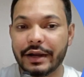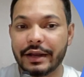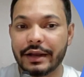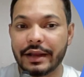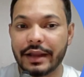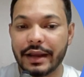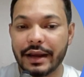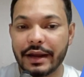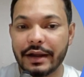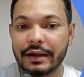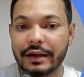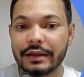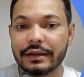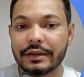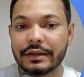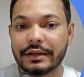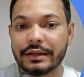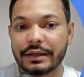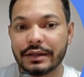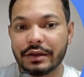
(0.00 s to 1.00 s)
an ad
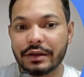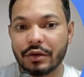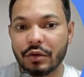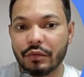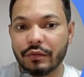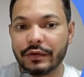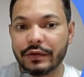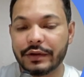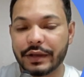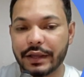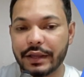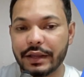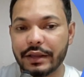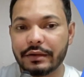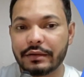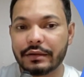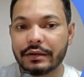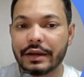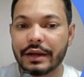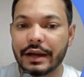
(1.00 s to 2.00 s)
over
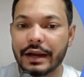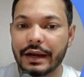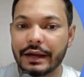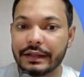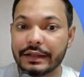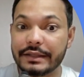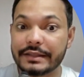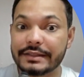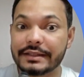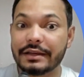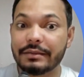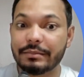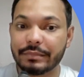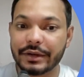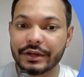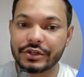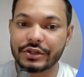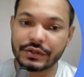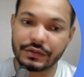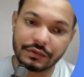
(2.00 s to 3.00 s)
here and there's an
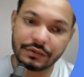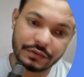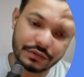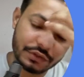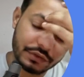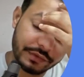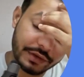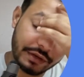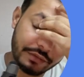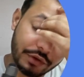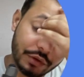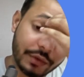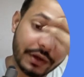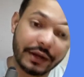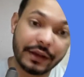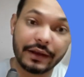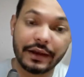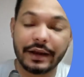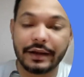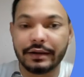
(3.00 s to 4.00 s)
impression, so whenever you get
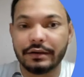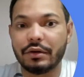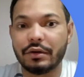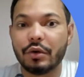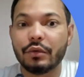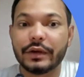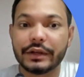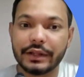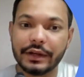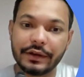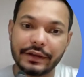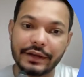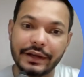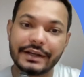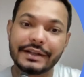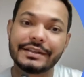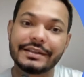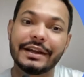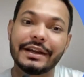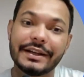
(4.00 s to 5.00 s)
an ad over the
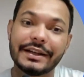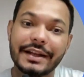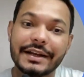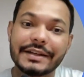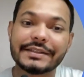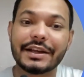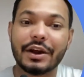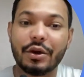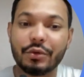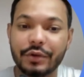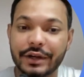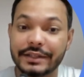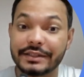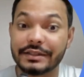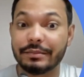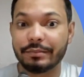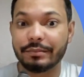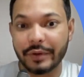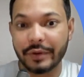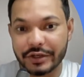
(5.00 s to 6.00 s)
internet, it gets counted as
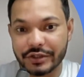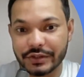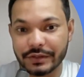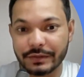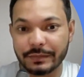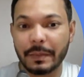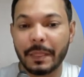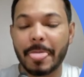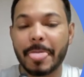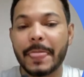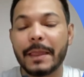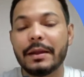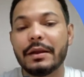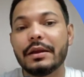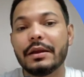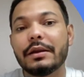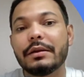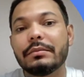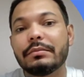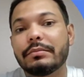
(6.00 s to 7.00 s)
impression,
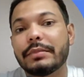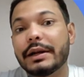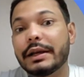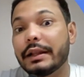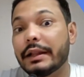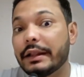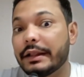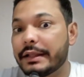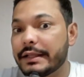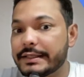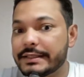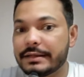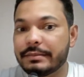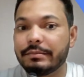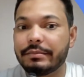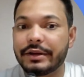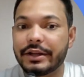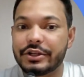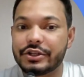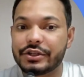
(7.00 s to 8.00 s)
but this
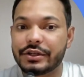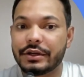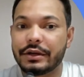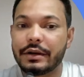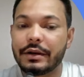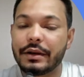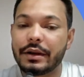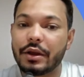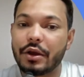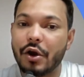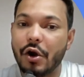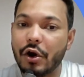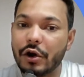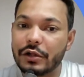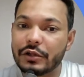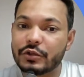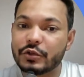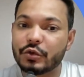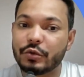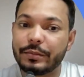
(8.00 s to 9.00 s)
impression
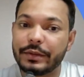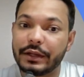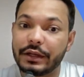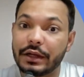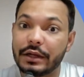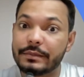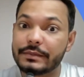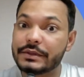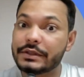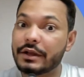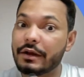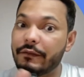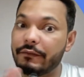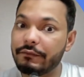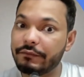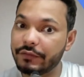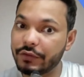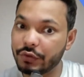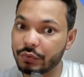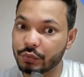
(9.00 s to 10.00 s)
also becomes a
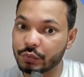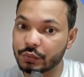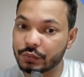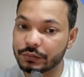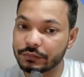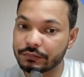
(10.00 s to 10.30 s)
view,